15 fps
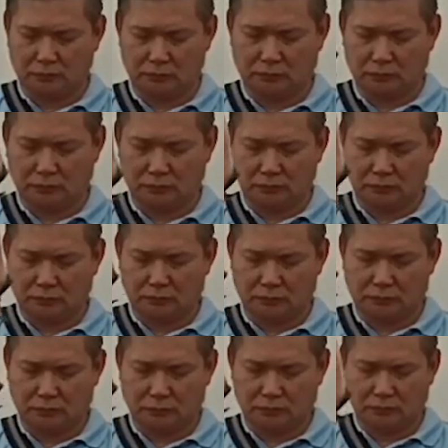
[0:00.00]

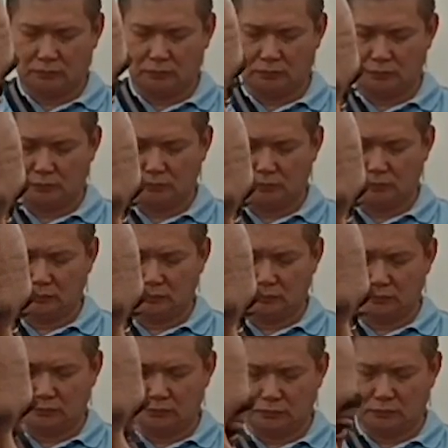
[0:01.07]

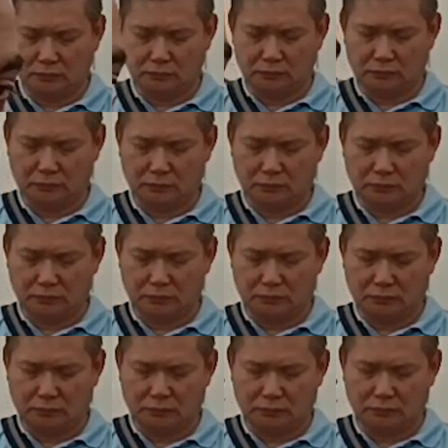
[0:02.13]

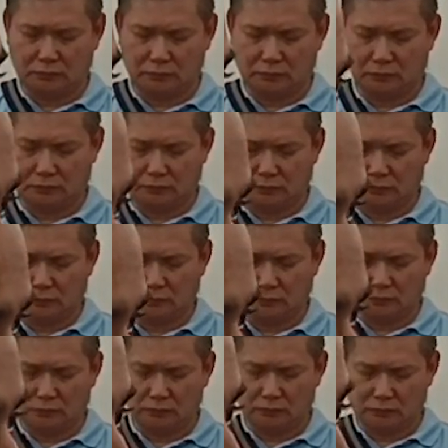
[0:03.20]

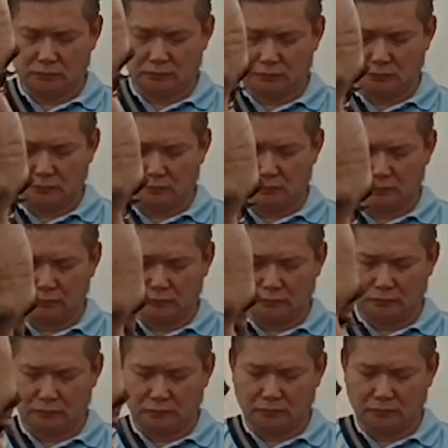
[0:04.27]
No words are spoken by the person on screen.